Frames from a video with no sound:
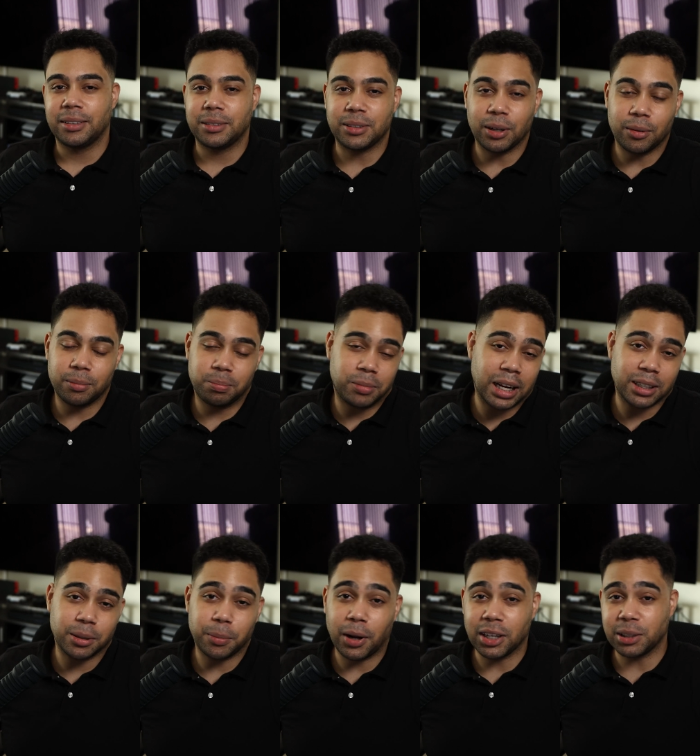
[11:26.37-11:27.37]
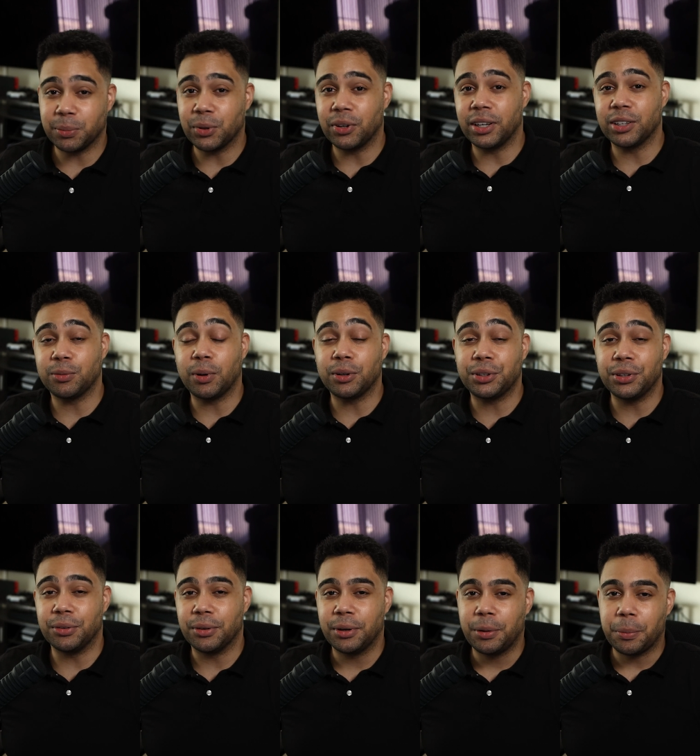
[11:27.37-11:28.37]
So that's a possibility as well,
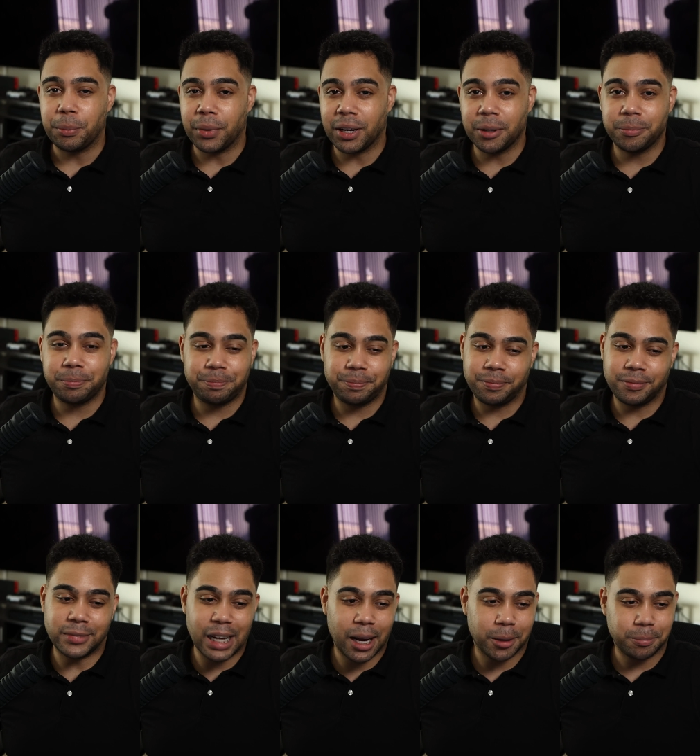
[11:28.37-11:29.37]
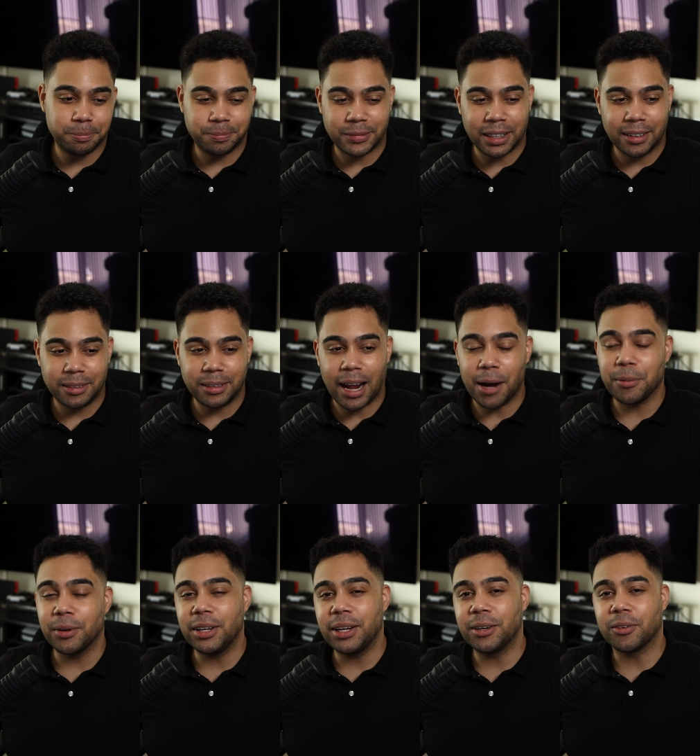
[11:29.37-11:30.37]
too. But yeah, not
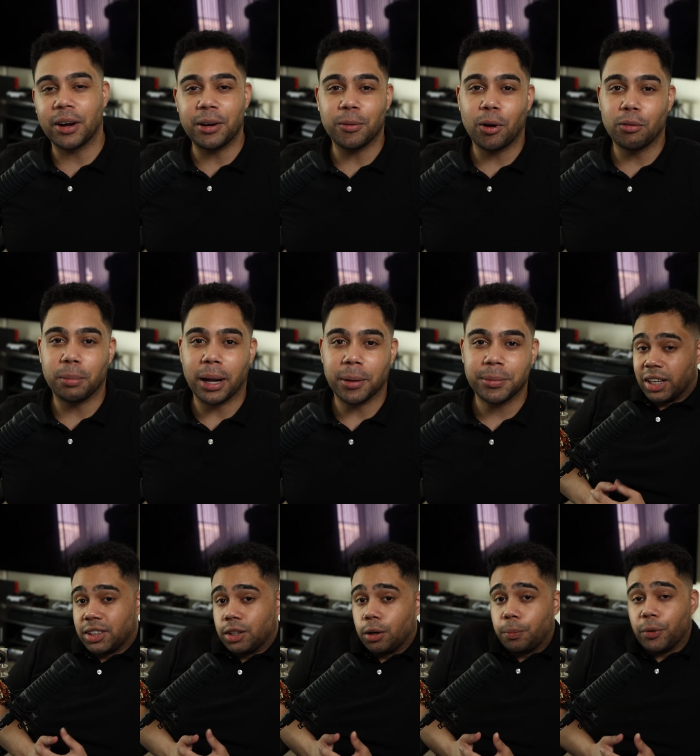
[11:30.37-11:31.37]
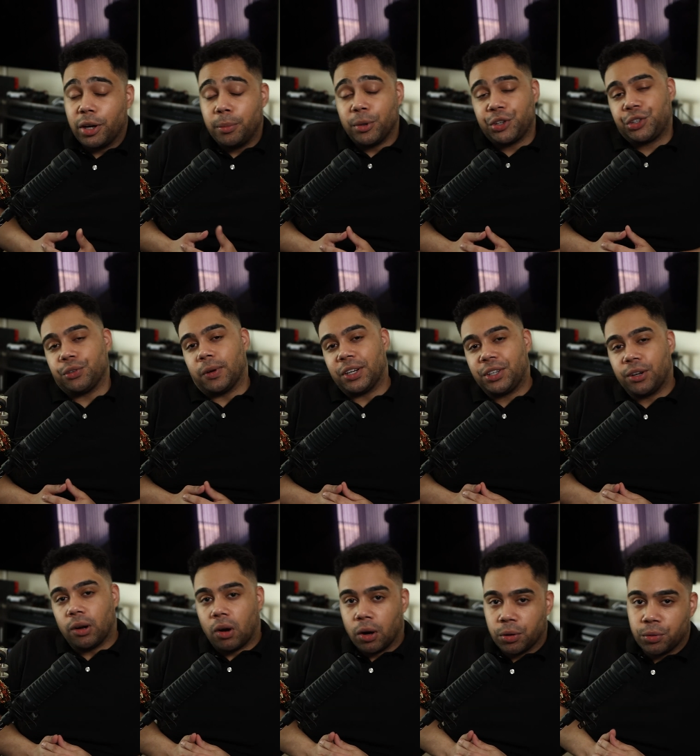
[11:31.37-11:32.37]
really a great roadmap. And so pretty much the rest of
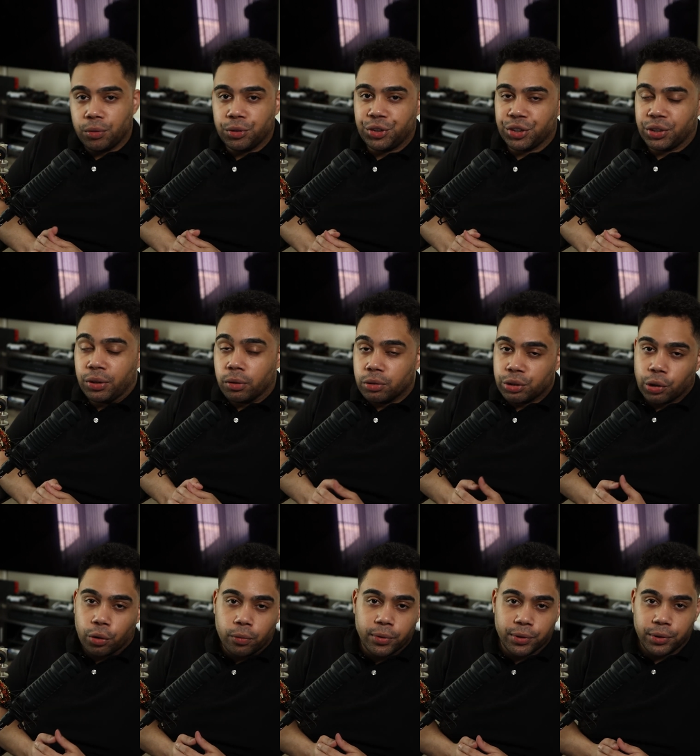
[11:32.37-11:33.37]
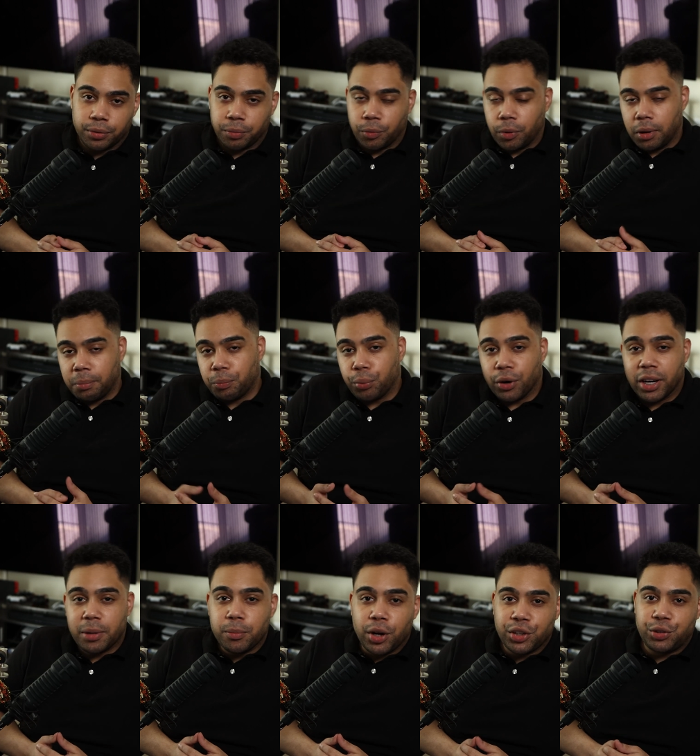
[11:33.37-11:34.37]
the article just goes over
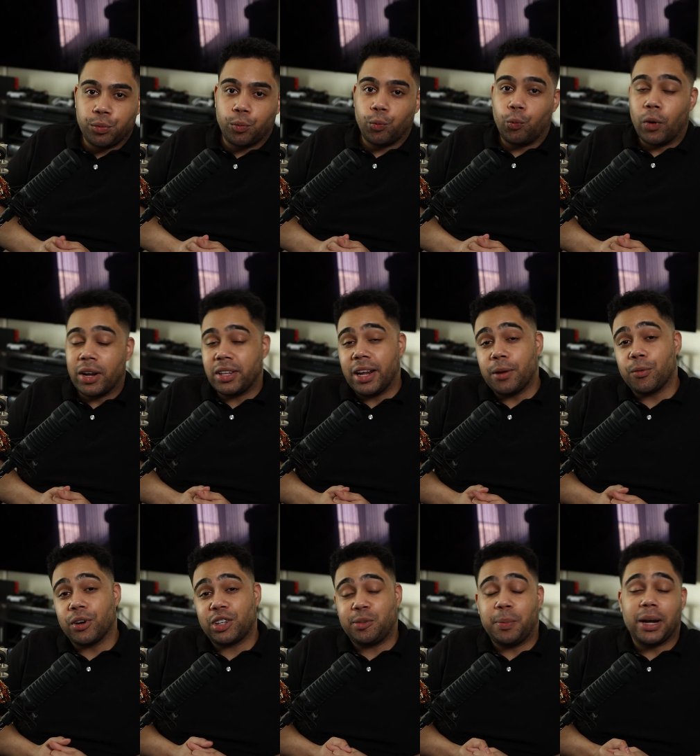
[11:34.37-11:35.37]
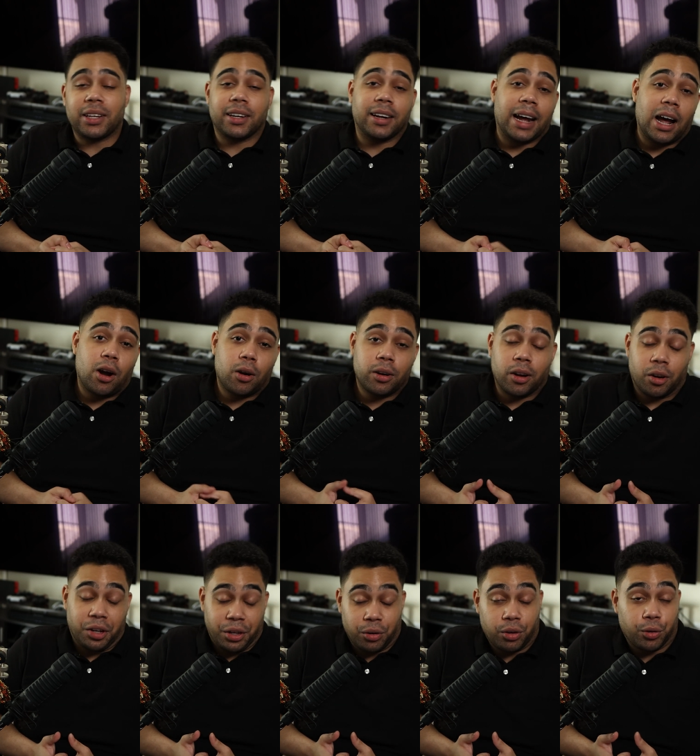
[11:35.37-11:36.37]
pretty much what they were expecting. How are, are
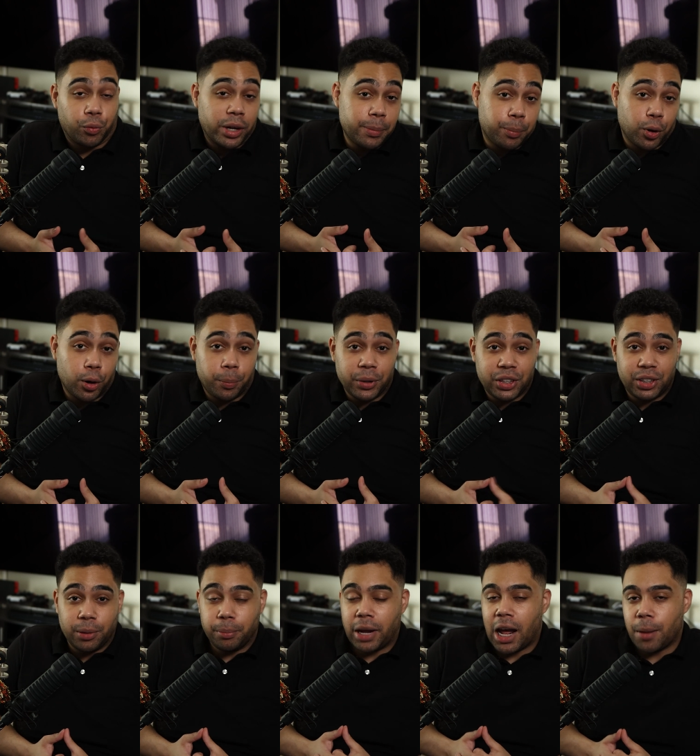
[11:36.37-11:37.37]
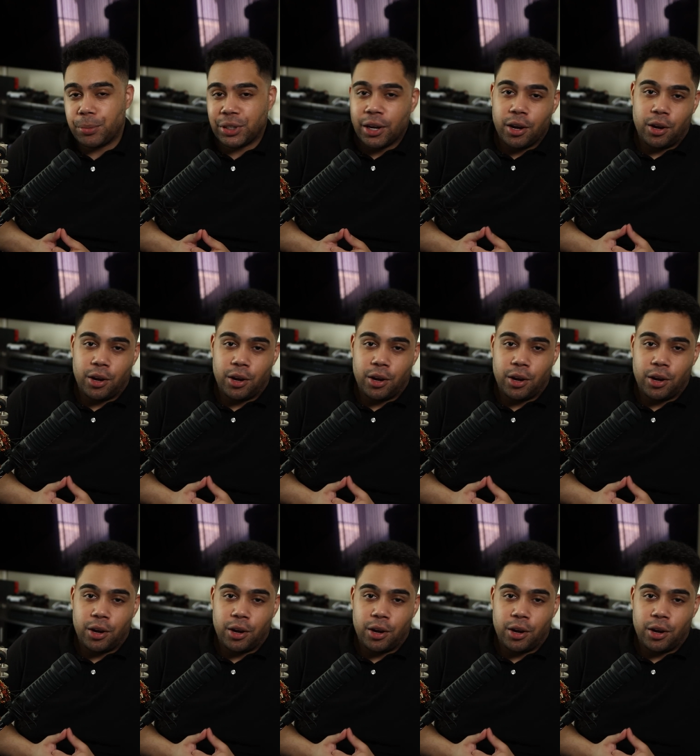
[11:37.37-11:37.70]
they going to repurpose the maps?